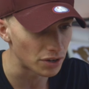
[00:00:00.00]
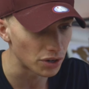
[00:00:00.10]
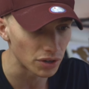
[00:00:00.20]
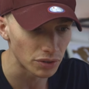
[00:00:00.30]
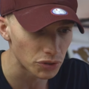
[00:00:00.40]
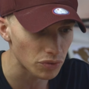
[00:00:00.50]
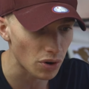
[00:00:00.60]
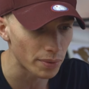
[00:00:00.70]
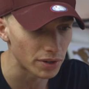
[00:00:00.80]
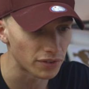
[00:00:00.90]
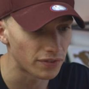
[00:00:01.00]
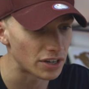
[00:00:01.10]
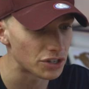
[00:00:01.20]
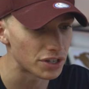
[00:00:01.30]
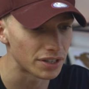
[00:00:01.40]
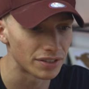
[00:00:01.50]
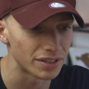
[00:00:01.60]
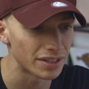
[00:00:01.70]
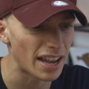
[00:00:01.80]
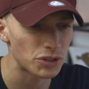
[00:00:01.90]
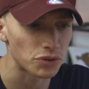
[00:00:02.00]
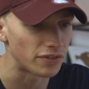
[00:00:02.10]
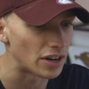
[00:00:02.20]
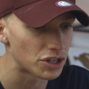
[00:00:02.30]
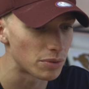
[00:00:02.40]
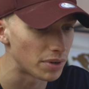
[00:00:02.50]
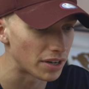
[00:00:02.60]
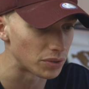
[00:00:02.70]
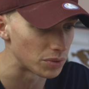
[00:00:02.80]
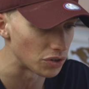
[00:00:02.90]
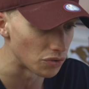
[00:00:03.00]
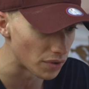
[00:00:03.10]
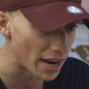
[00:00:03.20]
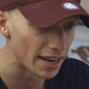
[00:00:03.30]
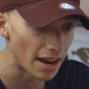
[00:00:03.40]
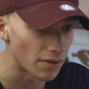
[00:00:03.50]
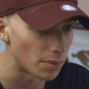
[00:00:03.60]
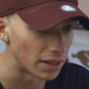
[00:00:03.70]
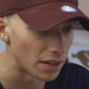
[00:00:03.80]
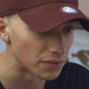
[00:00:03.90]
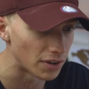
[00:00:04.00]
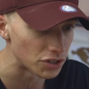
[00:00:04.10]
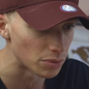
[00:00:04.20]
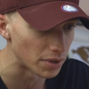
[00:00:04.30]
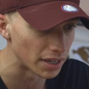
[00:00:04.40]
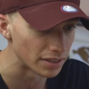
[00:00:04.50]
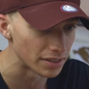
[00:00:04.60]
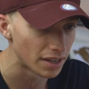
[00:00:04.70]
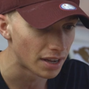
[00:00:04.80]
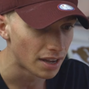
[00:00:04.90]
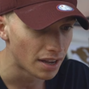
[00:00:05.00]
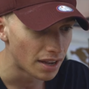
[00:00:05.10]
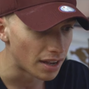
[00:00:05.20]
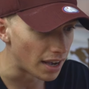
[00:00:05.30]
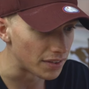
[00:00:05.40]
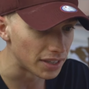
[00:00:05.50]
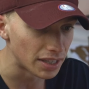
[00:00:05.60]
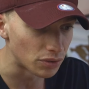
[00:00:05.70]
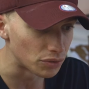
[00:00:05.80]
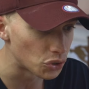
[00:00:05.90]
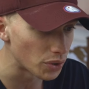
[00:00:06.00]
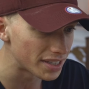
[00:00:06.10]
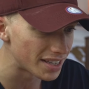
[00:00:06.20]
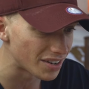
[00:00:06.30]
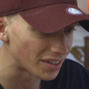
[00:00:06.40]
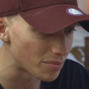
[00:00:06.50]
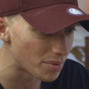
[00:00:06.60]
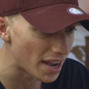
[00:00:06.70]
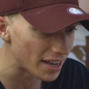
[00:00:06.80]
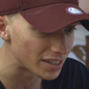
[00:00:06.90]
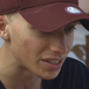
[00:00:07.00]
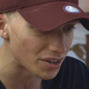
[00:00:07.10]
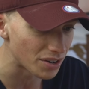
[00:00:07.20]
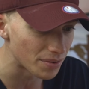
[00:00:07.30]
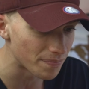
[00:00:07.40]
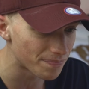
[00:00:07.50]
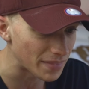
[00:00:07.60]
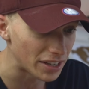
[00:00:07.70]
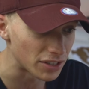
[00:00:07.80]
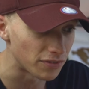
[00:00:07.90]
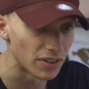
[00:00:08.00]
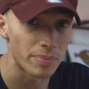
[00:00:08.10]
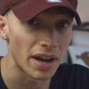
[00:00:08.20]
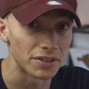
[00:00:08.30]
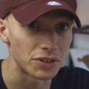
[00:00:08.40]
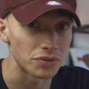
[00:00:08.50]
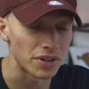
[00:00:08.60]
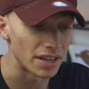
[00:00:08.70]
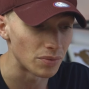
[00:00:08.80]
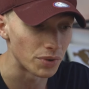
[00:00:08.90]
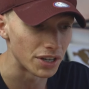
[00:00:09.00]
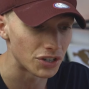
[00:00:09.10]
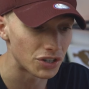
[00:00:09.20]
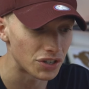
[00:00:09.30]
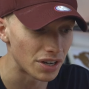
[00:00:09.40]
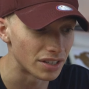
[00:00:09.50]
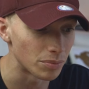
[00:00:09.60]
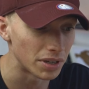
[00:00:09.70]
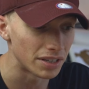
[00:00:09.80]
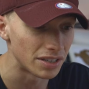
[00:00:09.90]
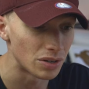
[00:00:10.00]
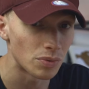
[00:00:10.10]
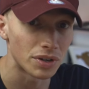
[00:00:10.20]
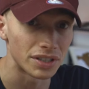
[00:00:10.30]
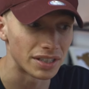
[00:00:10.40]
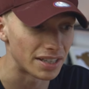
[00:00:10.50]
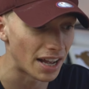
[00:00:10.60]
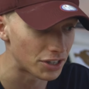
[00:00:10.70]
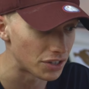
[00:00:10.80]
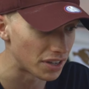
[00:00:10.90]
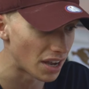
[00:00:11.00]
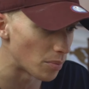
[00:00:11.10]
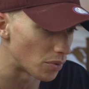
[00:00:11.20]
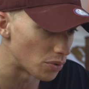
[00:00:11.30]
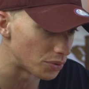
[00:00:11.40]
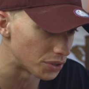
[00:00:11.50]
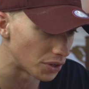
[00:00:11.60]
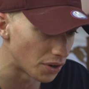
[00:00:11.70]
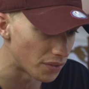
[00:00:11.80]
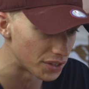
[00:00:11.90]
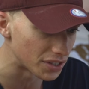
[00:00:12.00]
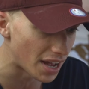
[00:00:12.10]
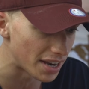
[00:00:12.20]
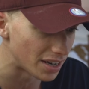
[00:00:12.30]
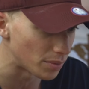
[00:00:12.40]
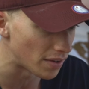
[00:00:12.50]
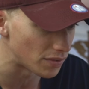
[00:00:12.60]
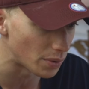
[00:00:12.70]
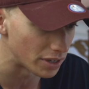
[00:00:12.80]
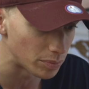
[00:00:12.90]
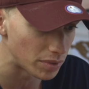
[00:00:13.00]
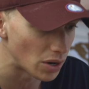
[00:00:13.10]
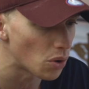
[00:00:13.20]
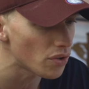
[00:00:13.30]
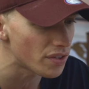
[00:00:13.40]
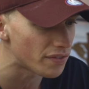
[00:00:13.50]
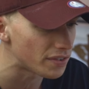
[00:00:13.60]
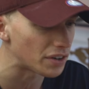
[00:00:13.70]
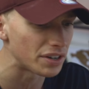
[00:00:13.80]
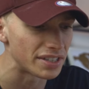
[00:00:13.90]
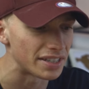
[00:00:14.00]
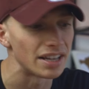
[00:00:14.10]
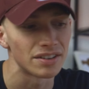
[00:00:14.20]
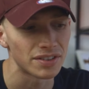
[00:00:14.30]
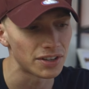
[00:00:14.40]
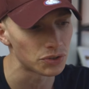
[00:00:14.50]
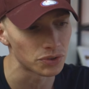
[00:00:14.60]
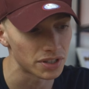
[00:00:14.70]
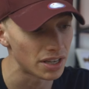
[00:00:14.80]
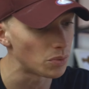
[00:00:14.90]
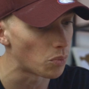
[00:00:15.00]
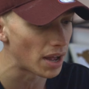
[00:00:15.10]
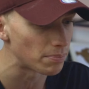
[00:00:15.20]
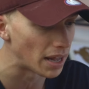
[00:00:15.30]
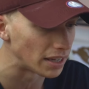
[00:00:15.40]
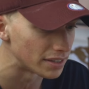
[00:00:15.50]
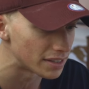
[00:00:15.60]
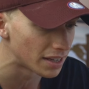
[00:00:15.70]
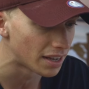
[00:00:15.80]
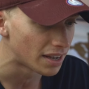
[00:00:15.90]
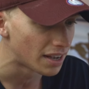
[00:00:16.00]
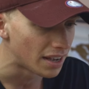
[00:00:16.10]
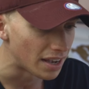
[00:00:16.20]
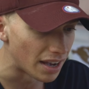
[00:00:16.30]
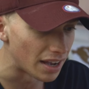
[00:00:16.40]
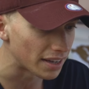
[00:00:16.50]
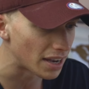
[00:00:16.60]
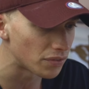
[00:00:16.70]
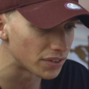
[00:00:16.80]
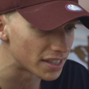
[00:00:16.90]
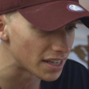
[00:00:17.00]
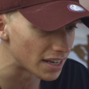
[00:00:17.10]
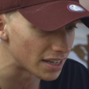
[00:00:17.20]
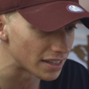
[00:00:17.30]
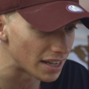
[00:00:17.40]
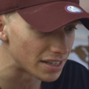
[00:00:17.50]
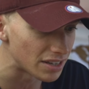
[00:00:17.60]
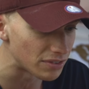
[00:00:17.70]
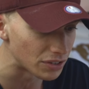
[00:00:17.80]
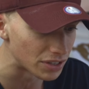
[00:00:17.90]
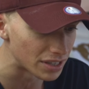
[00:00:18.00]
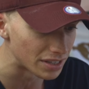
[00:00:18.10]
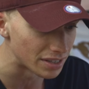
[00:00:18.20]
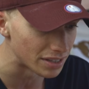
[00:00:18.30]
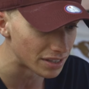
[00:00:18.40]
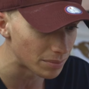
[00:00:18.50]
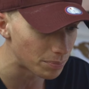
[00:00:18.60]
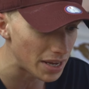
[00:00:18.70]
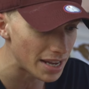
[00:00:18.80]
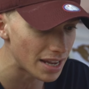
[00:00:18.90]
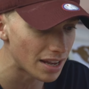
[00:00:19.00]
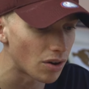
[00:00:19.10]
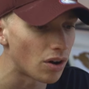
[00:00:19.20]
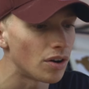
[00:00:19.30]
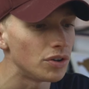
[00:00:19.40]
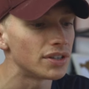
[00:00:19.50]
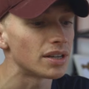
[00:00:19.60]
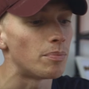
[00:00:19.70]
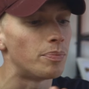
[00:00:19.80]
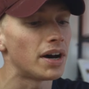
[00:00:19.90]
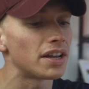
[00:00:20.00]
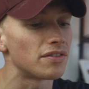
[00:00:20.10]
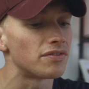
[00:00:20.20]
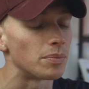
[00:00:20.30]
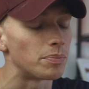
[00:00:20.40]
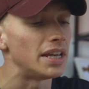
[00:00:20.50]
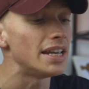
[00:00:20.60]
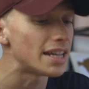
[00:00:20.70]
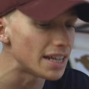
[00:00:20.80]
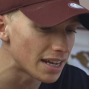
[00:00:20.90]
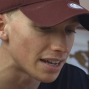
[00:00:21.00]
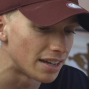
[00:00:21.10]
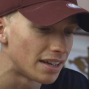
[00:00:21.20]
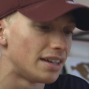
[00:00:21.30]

you got your little scroll wheels, functions, extra function buttons, which are great. Everyone loves function buttons. The little joystick on the back, and it's a flip out screen, which is a big deal because it's attached to the camera also. On the side here we have USB, all the very standard things you'll see, white balance, Kelvin settings, ND filters, peaking. Oh, here's a button for peaking.